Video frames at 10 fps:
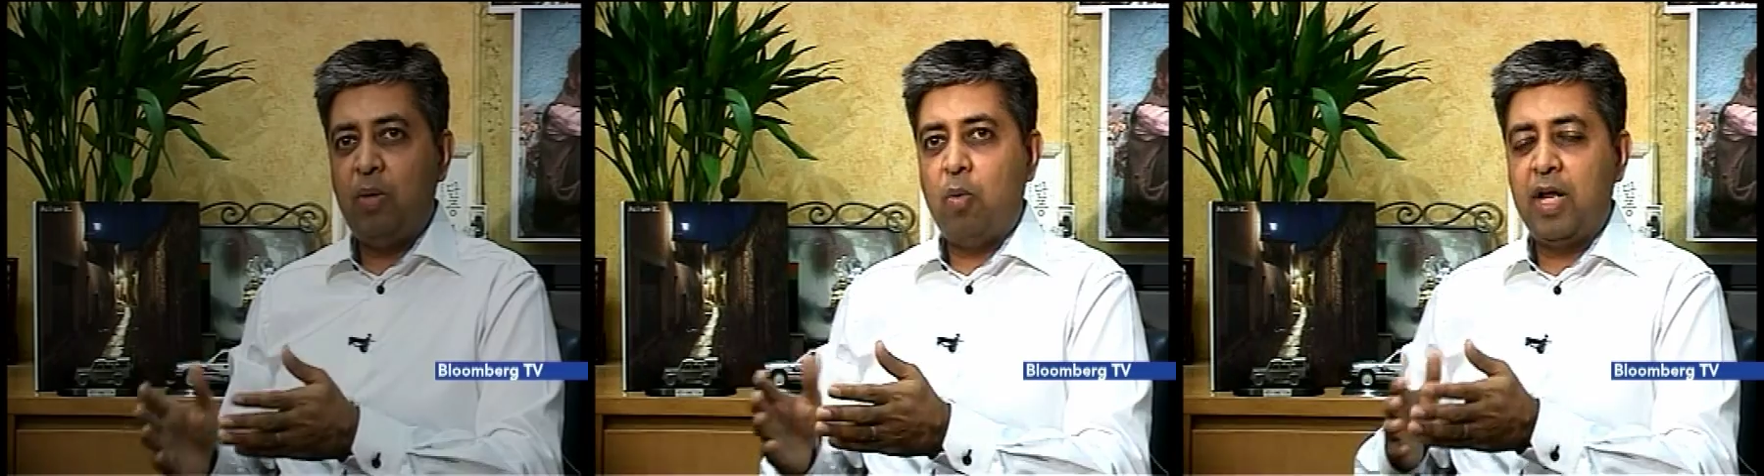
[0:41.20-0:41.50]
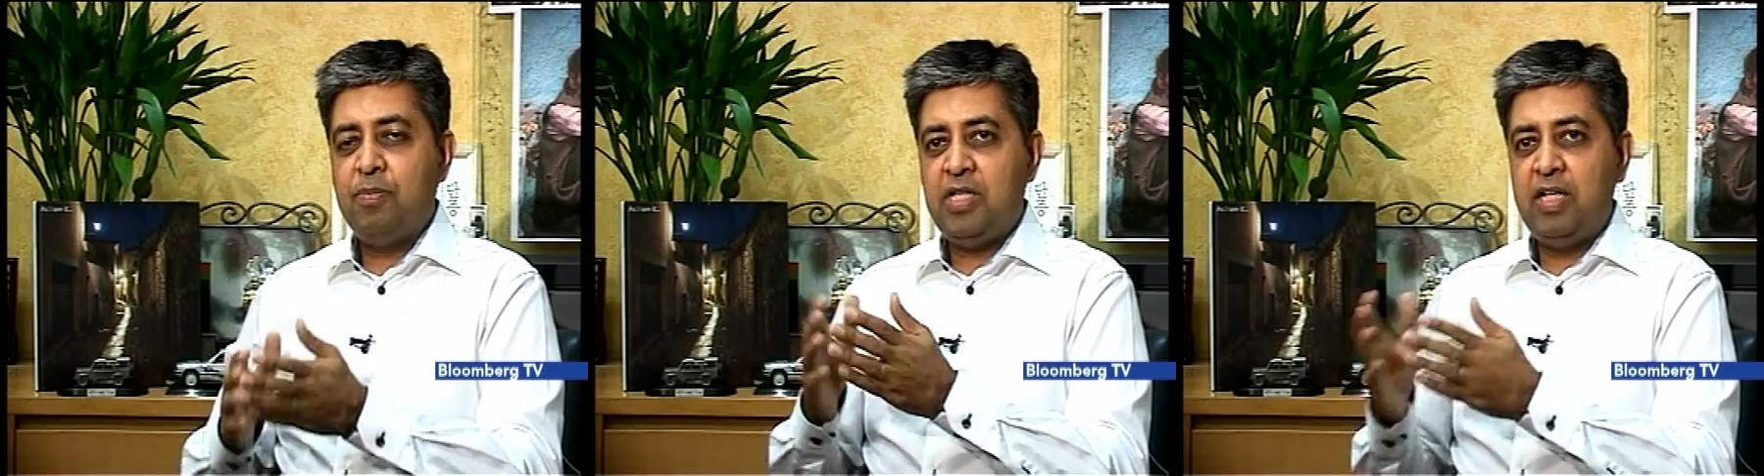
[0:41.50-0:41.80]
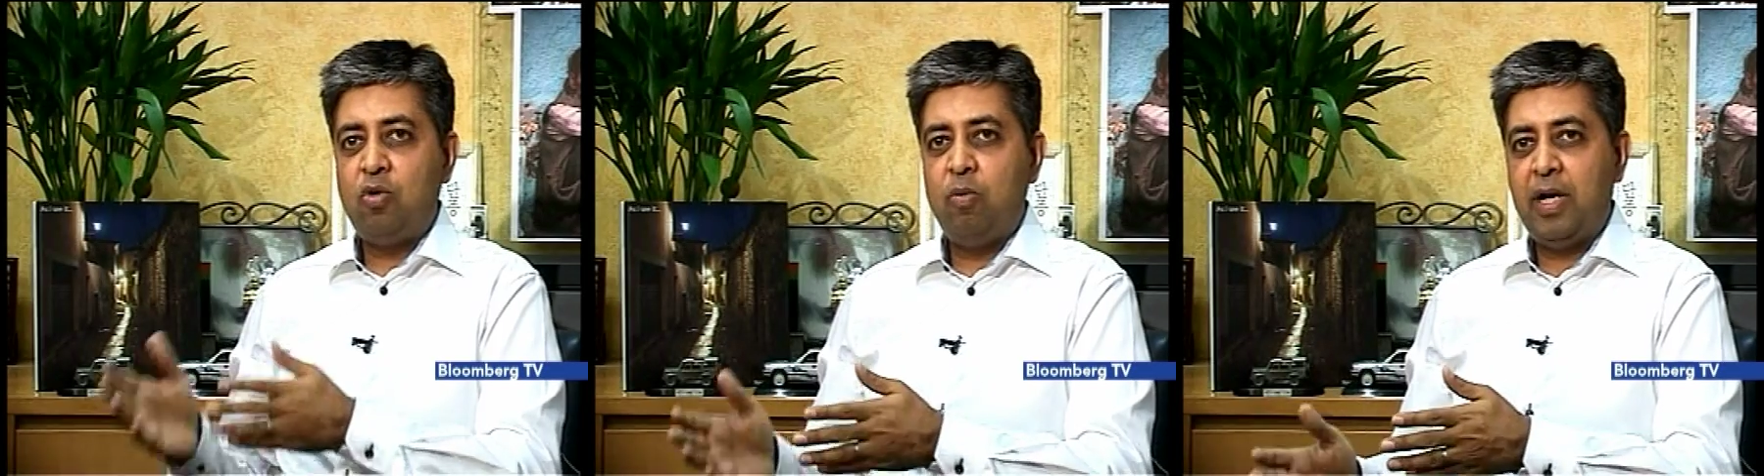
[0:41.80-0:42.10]
and what I'm
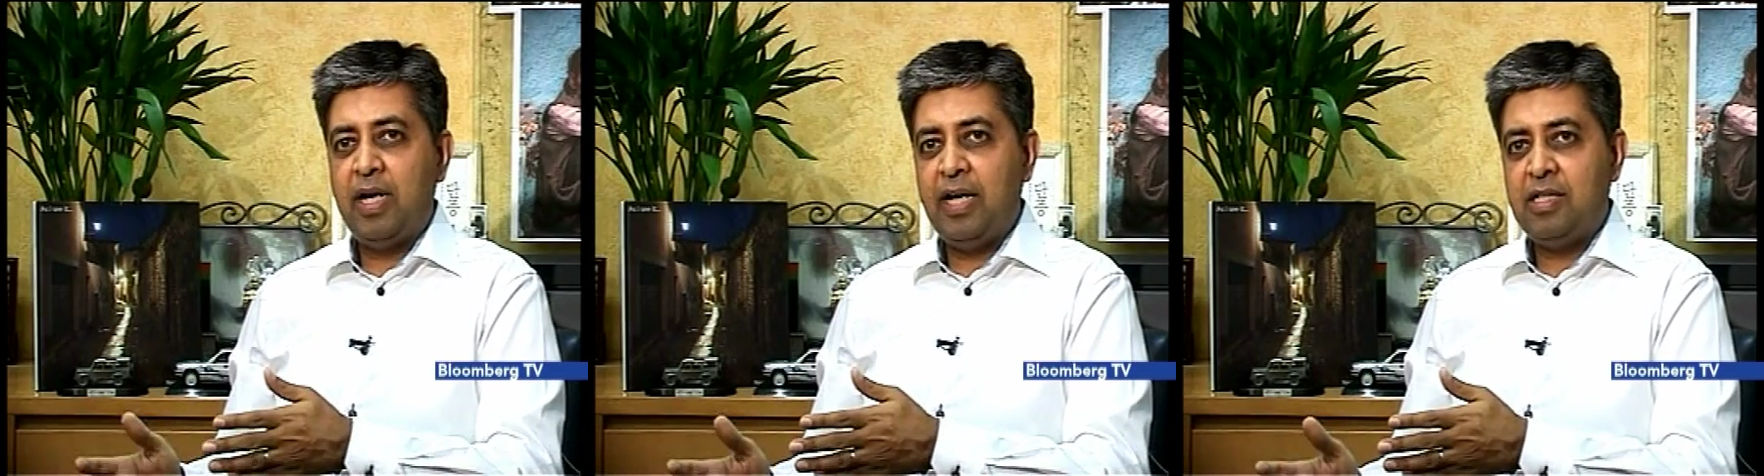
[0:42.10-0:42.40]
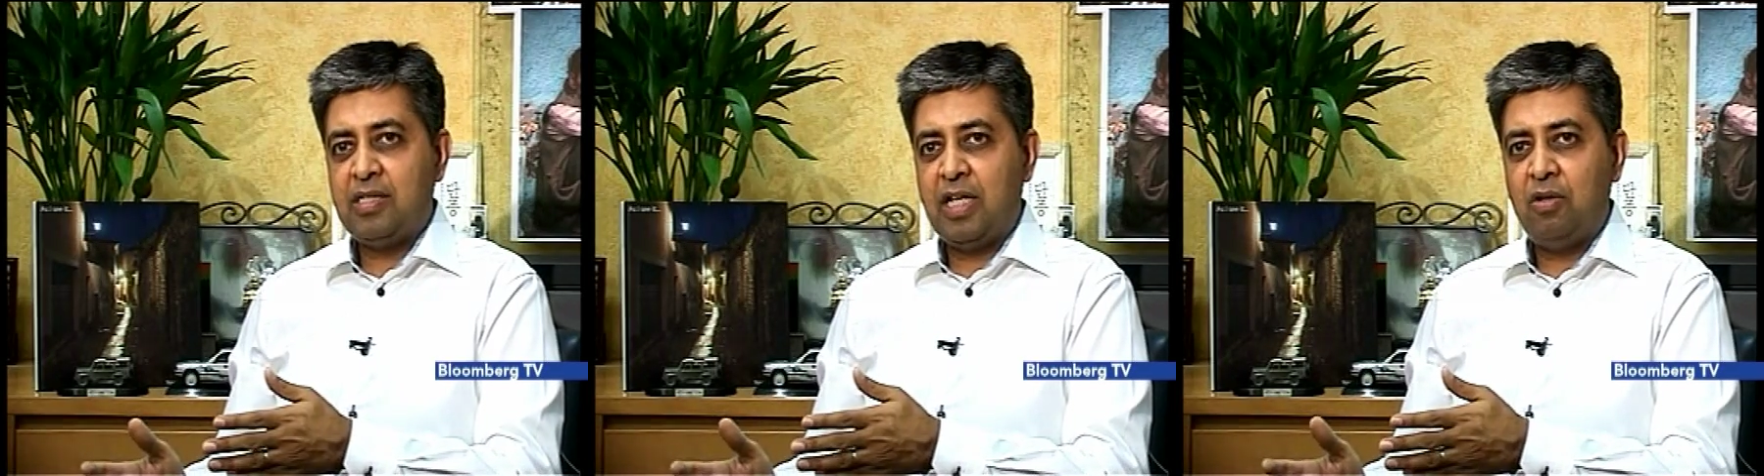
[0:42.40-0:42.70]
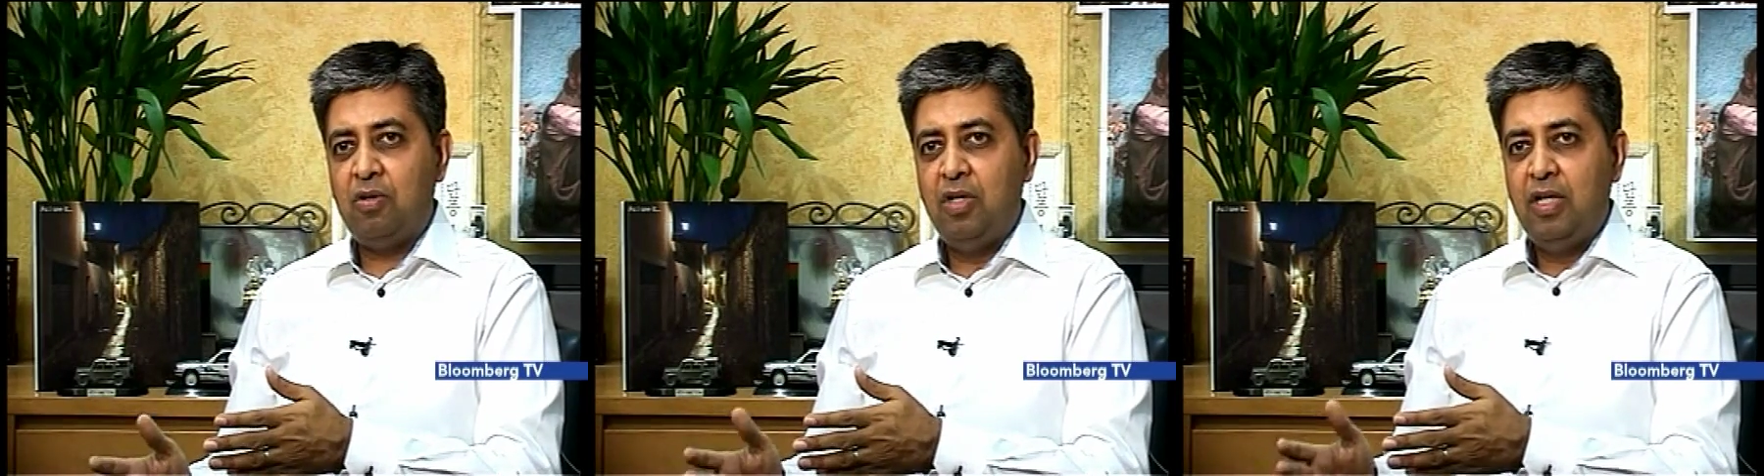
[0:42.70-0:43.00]
seeing through my eyes
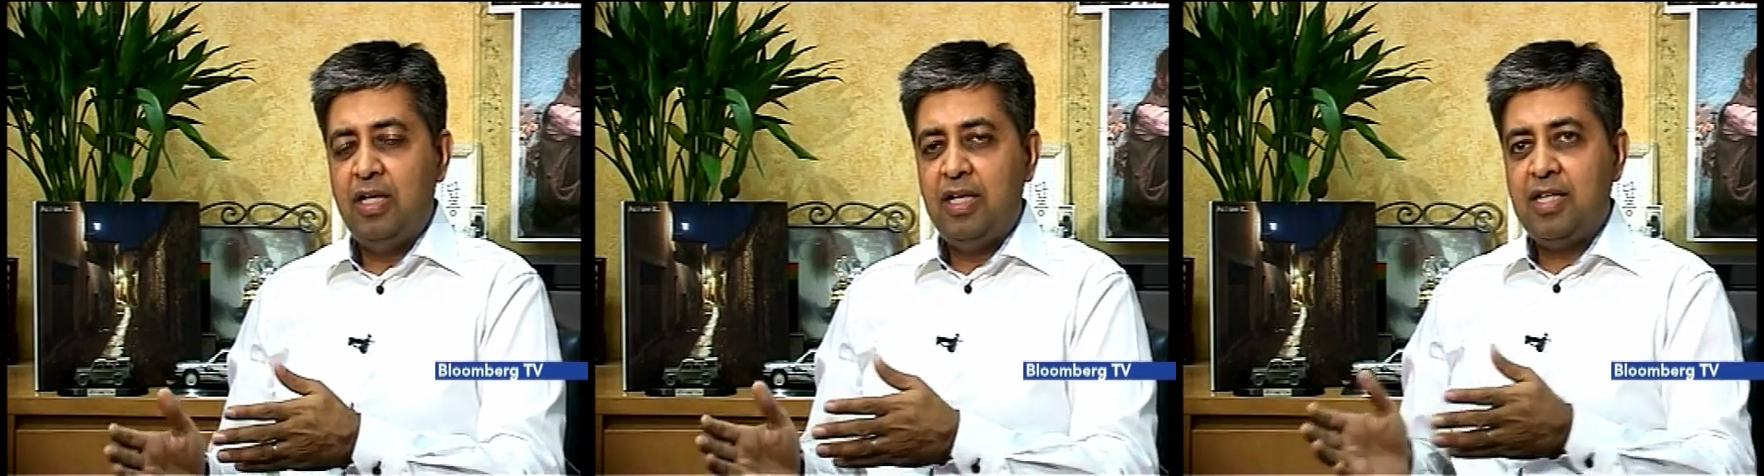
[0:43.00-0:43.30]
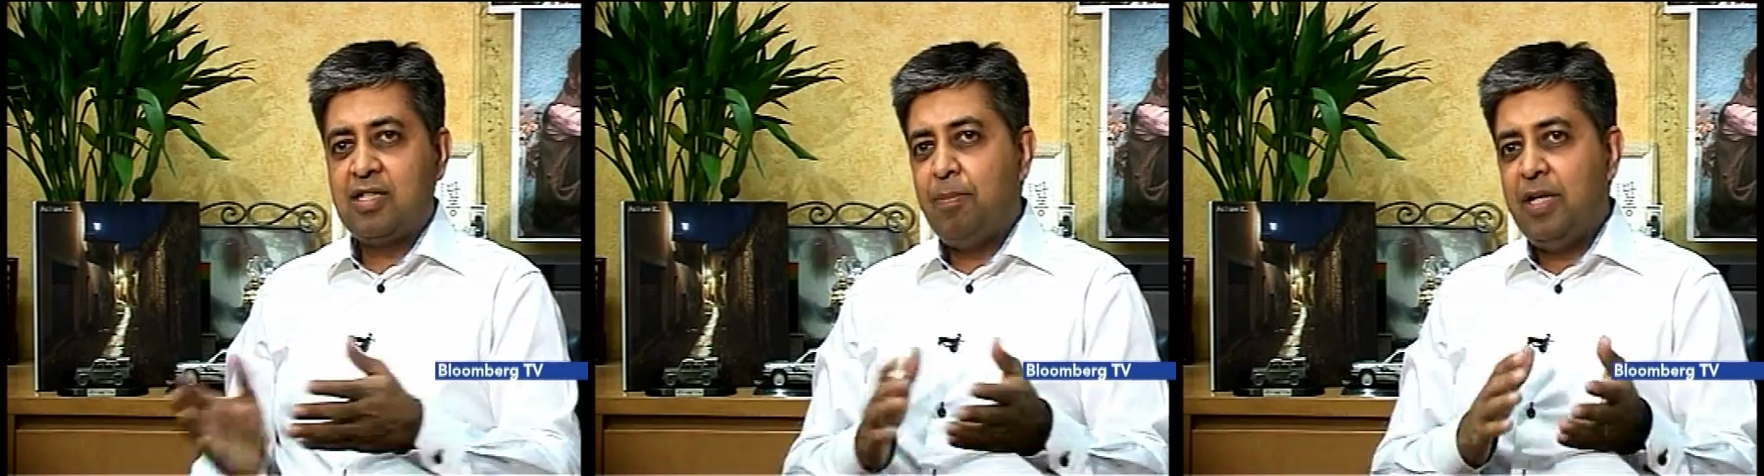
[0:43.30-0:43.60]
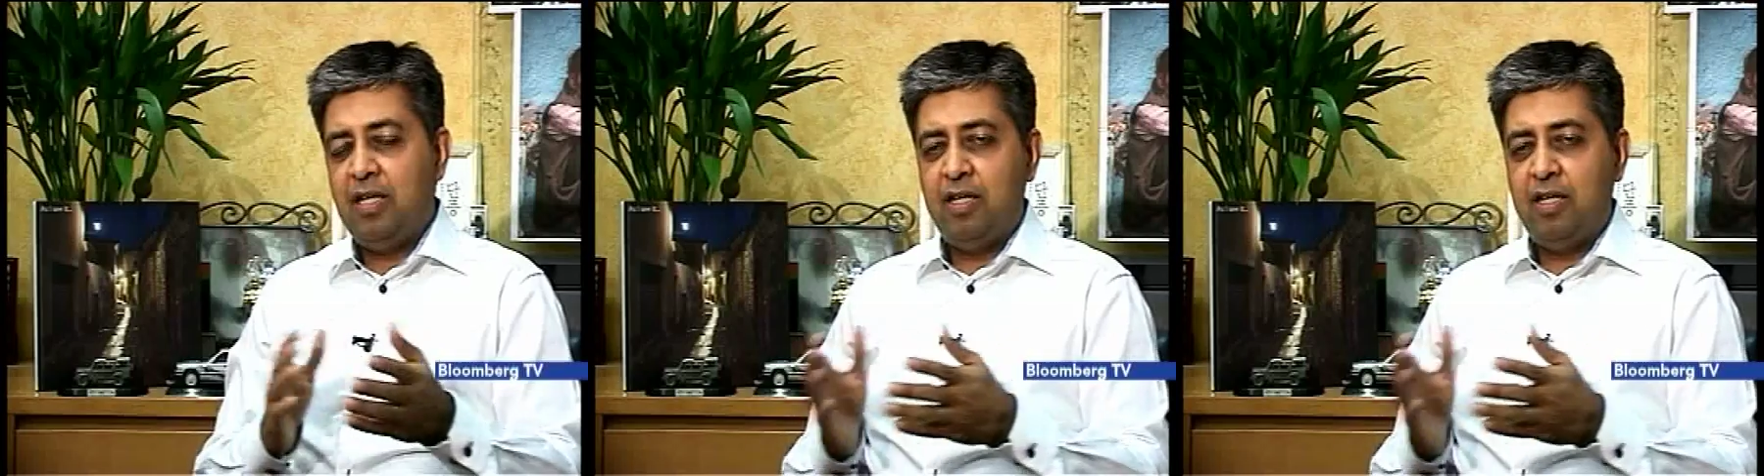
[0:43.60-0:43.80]
now is completely